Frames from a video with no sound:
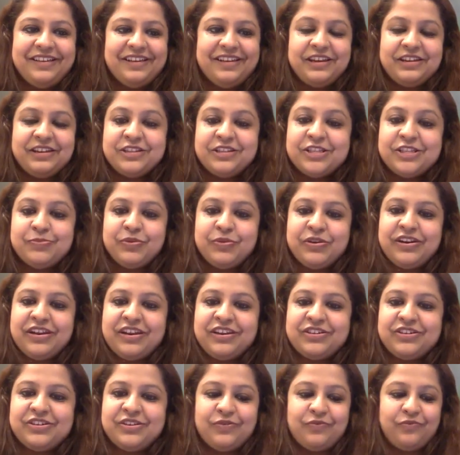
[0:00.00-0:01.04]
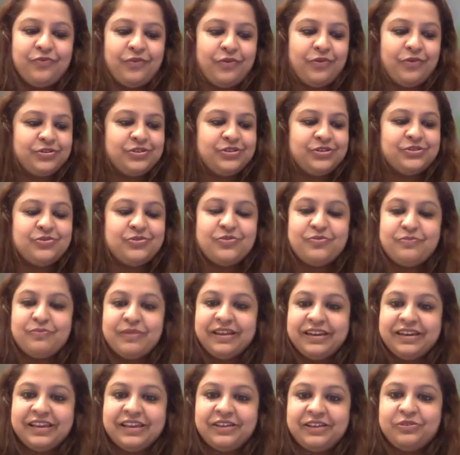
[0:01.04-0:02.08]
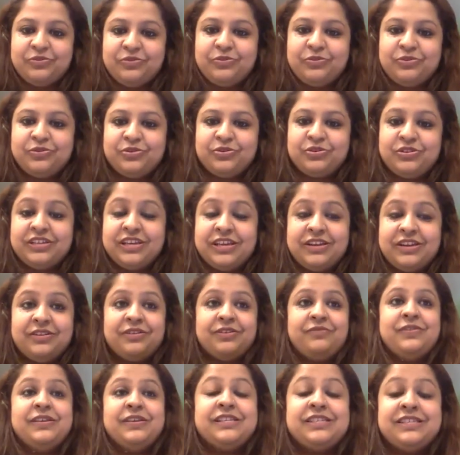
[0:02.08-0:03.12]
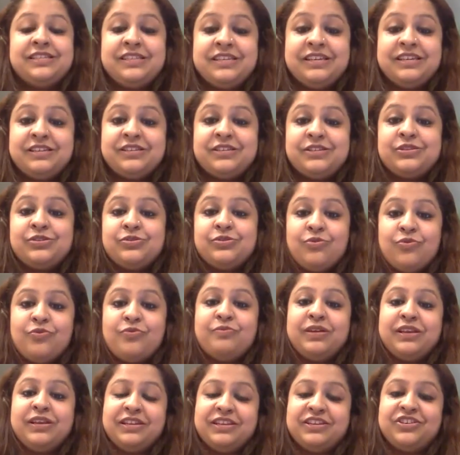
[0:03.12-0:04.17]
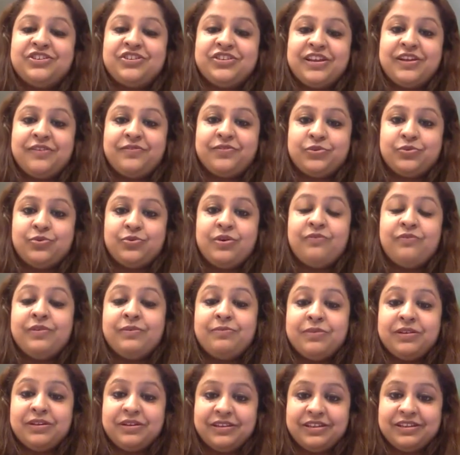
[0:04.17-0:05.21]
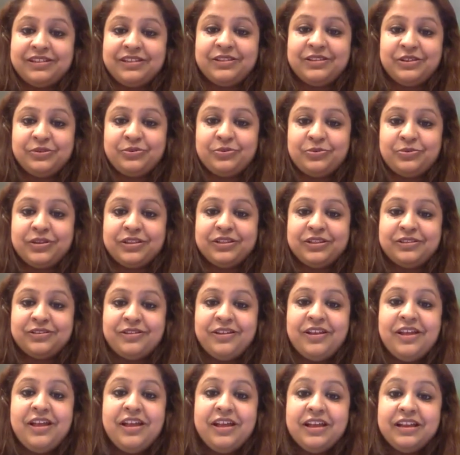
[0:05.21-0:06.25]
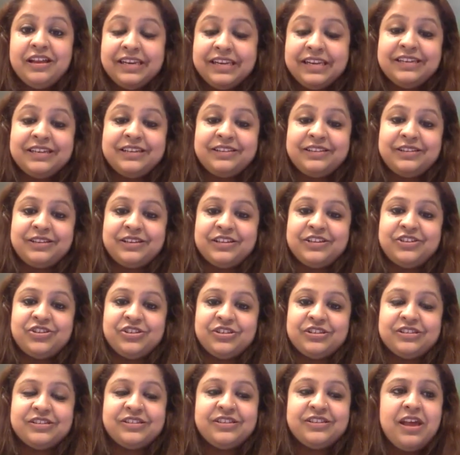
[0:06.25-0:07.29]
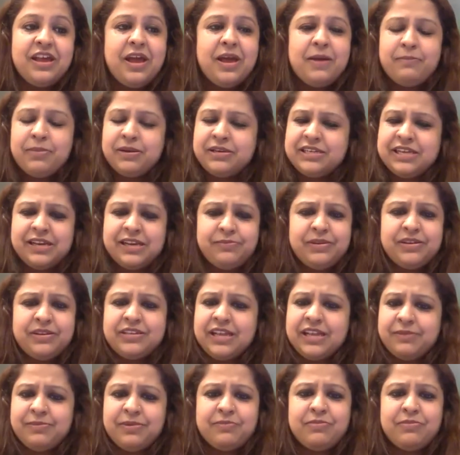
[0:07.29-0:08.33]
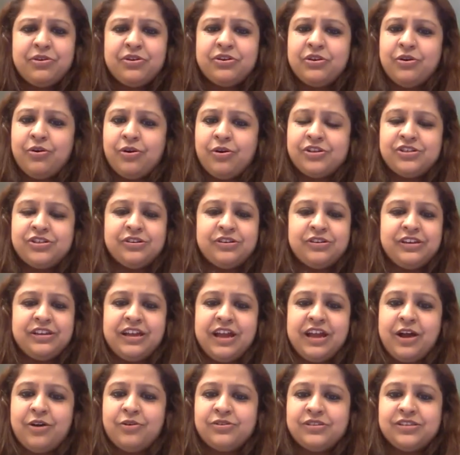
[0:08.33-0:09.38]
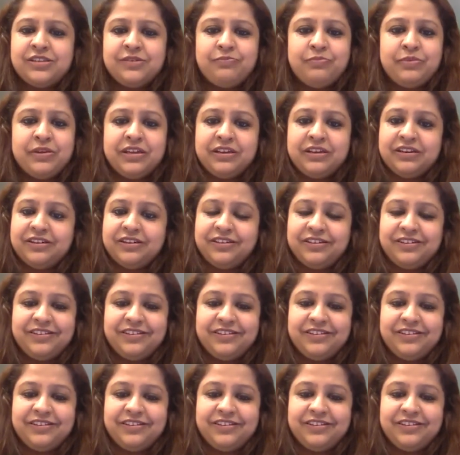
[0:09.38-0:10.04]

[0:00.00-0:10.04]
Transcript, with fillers: an inspiration for so many, you know. Today we see so many chefs who are women in, you know, in the leading the kitchens. But tell me, tell me about your journey. How has it been?